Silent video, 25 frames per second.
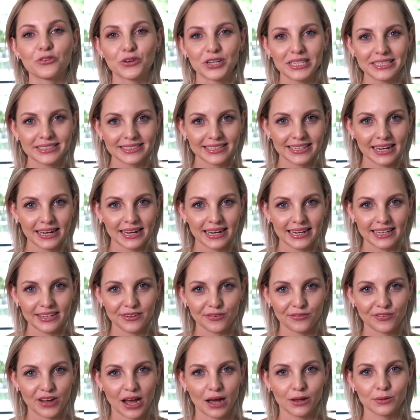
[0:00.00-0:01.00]
recently
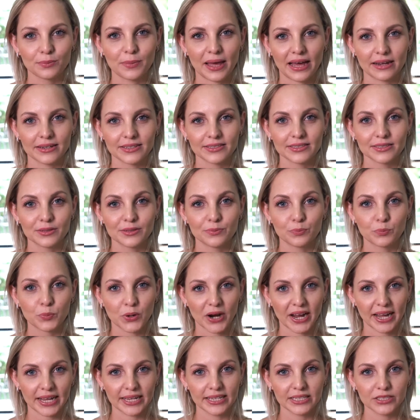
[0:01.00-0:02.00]
found Madison
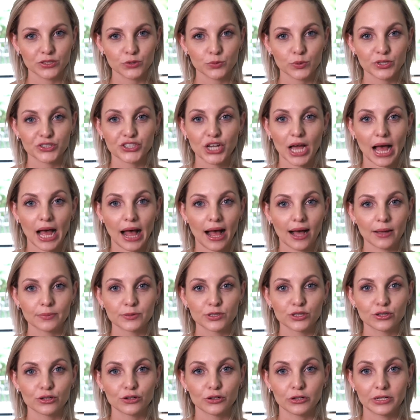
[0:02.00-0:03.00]
Braids, which I
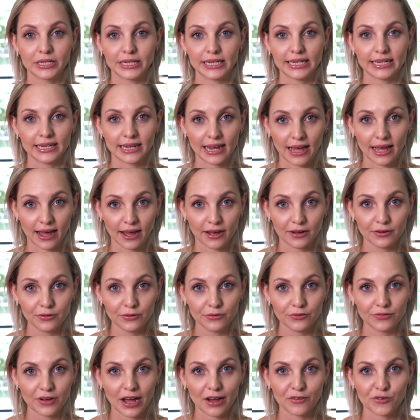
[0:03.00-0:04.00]
absolutely
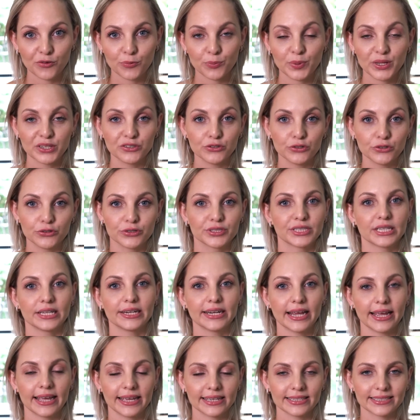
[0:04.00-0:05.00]
love. I've been using
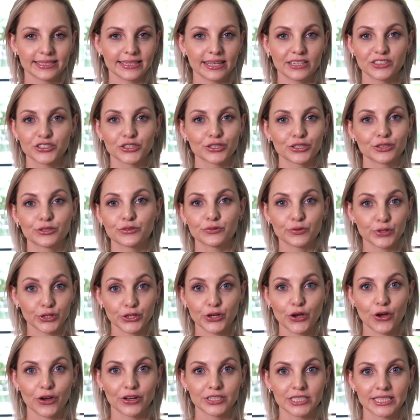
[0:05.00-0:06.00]
hair extensions for
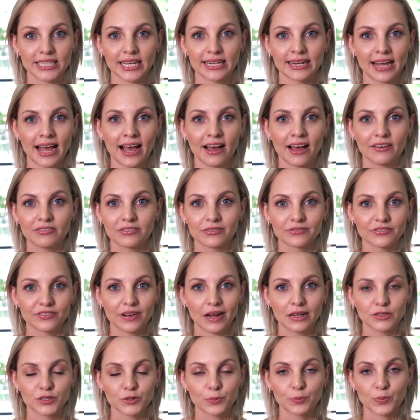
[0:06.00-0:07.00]
years and I haven't
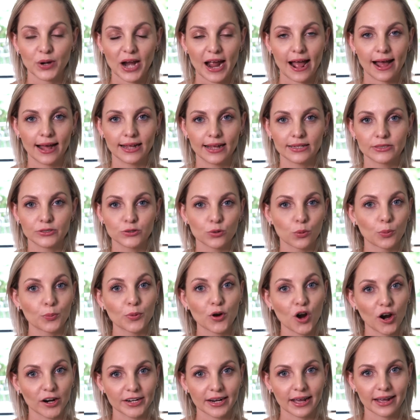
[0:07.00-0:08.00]
found a brand or
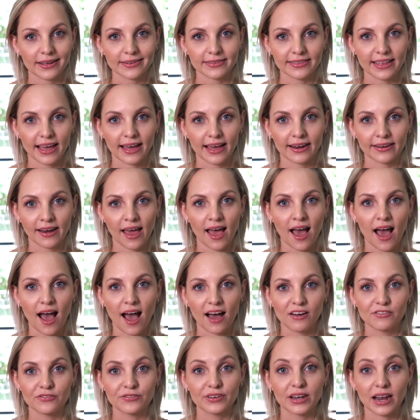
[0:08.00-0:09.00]
product that
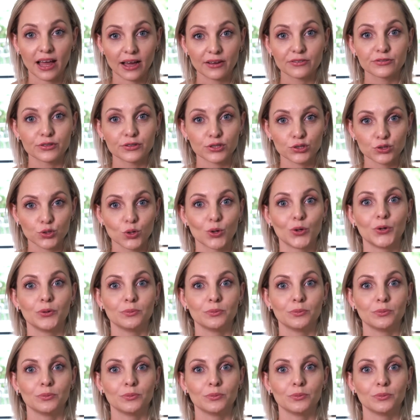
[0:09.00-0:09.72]
I've loved so